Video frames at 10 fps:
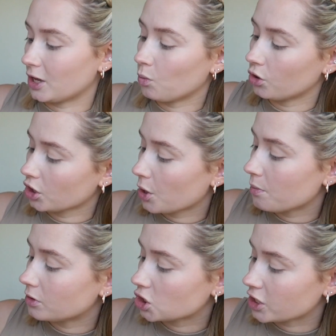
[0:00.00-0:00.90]
is I want to go
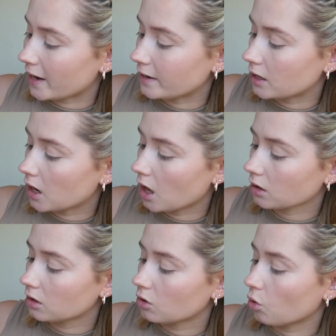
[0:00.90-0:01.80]
in with the shade
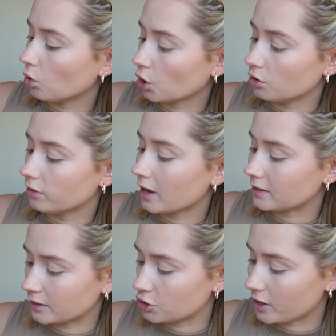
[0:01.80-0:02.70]
Luck all over
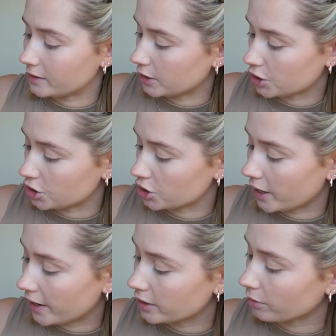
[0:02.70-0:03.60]
as a transition shade.